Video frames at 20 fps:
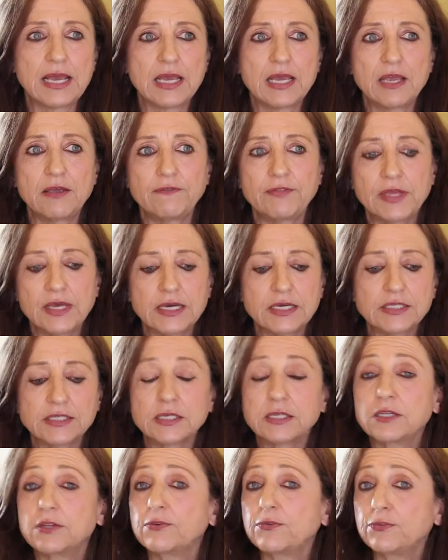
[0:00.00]
If there's
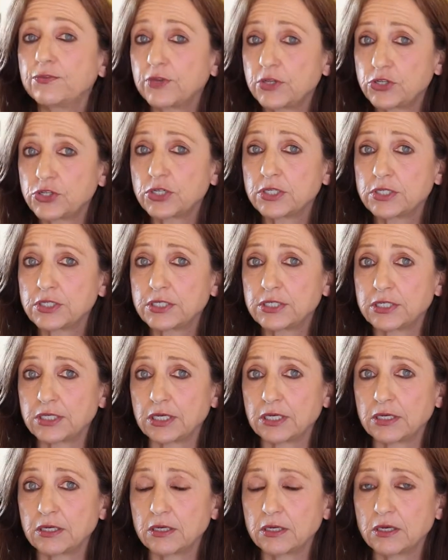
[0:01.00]
a
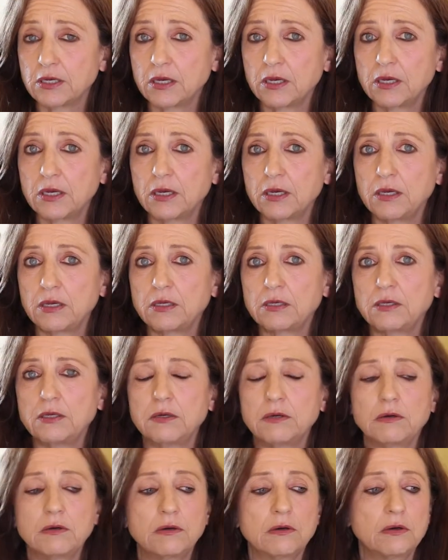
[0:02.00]
deficiency,
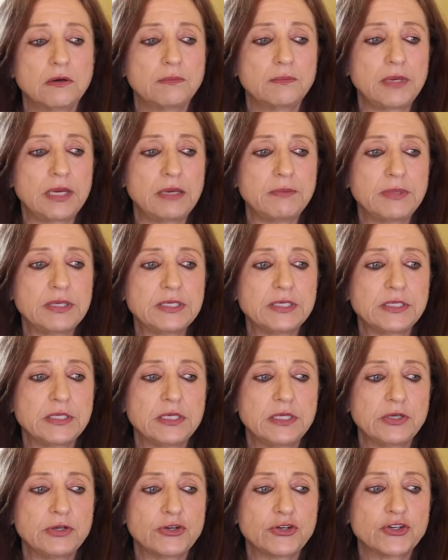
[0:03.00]
you maybe
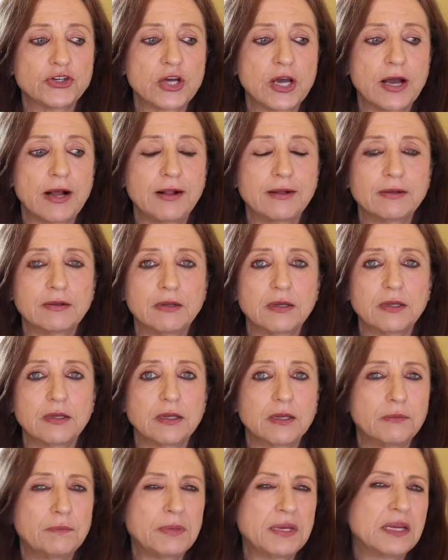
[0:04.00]
see your child a
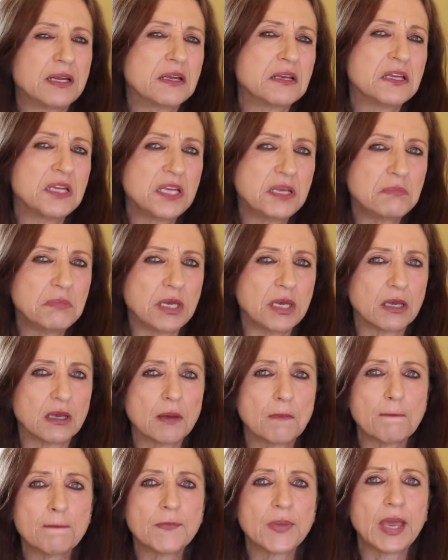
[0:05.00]
little bit anemic,
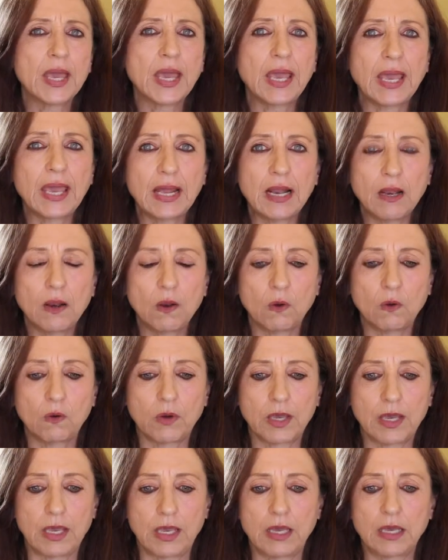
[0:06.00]
pale
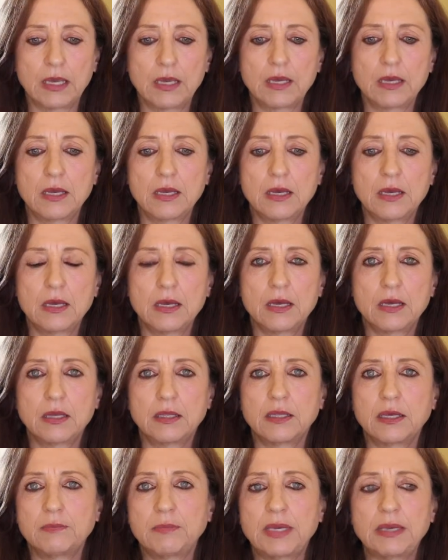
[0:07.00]
looking,
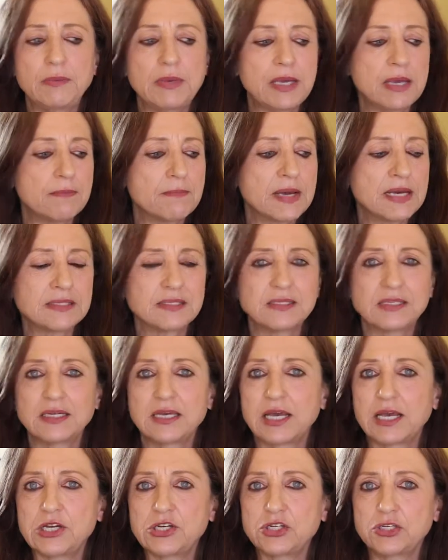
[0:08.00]
there may be
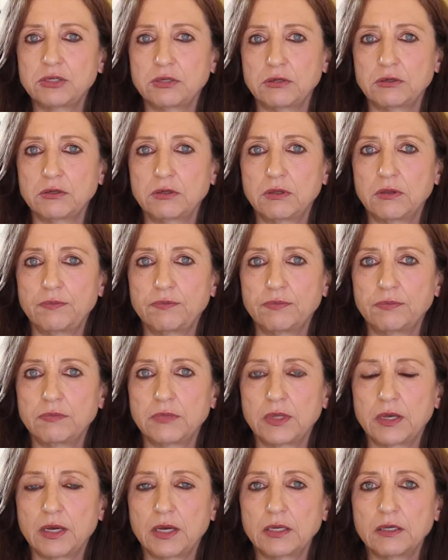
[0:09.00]
emaciation,
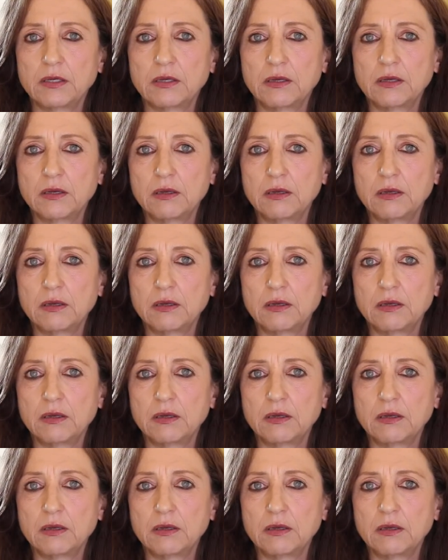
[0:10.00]
right?